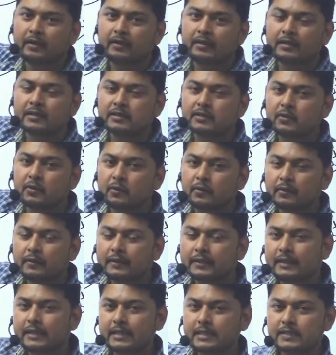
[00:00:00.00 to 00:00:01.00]
So
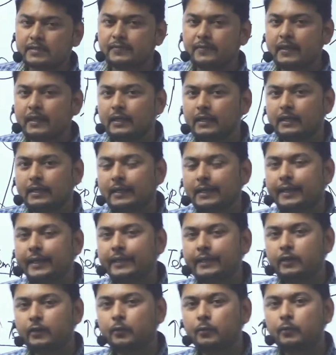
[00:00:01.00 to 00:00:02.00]
this will lead
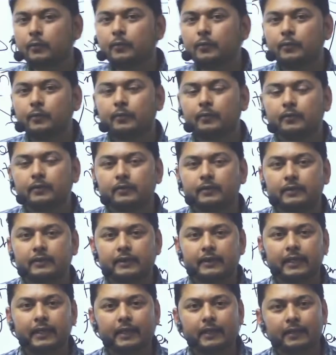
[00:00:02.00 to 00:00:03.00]
to
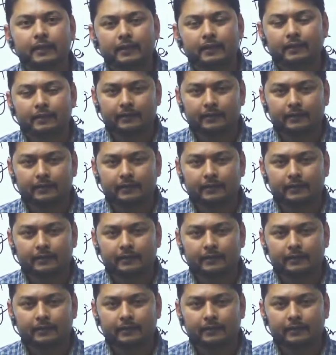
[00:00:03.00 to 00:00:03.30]
their